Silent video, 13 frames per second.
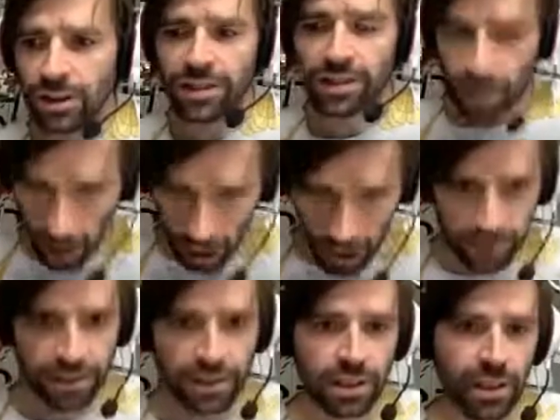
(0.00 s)
you need to
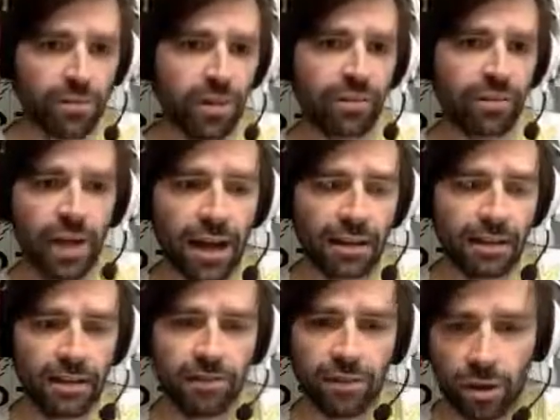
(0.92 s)
constantly be
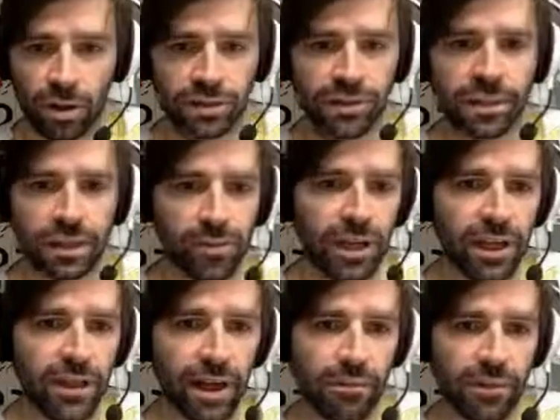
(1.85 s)
reactive and constantly
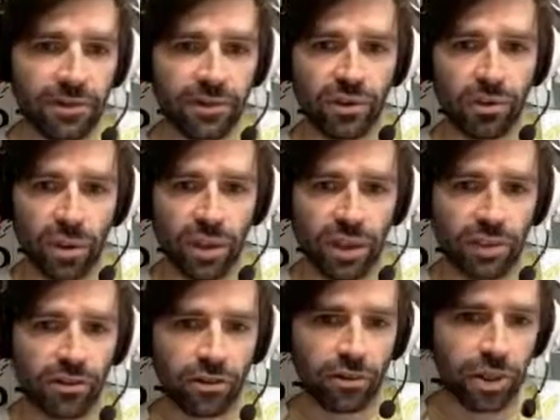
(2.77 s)
be adaptive to
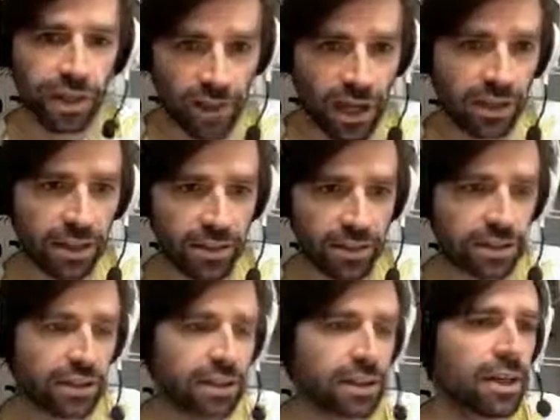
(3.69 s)
what they're doing. You can't
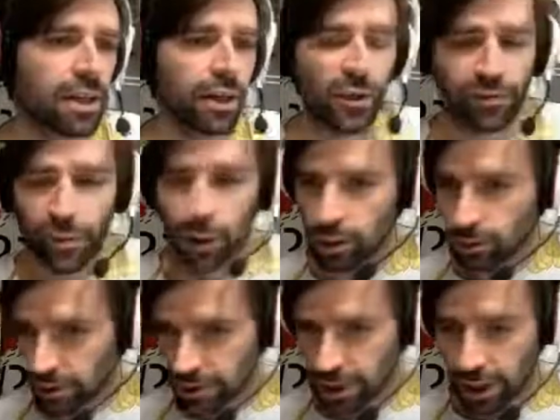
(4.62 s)
just
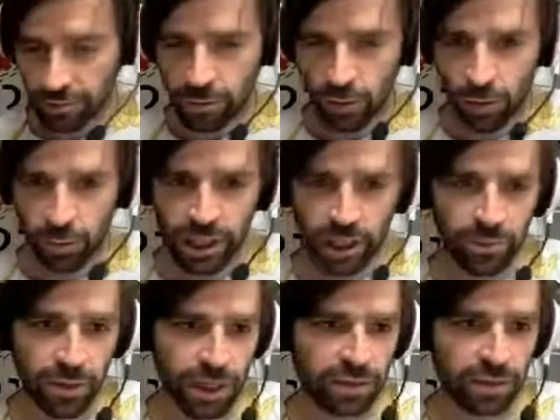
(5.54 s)
follow a set
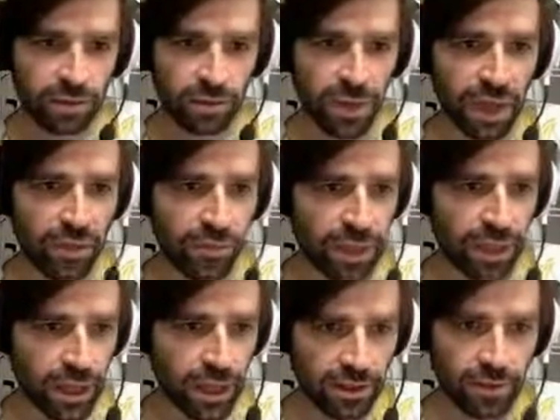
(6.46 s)
formula, because it'll bite
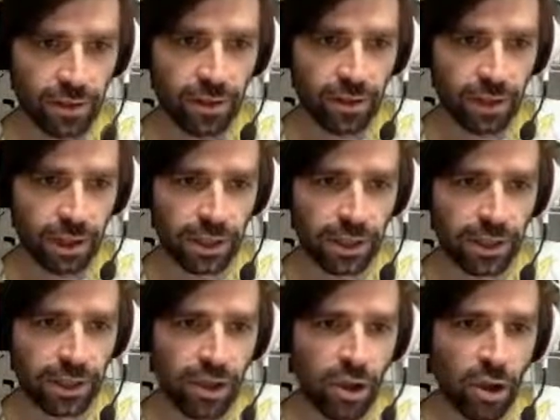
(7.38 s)
you in the ass very
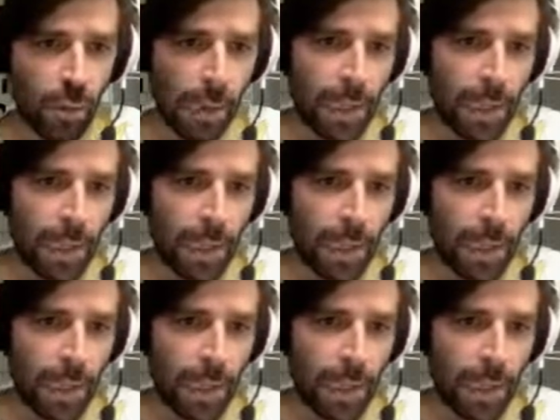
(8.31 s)
quickly.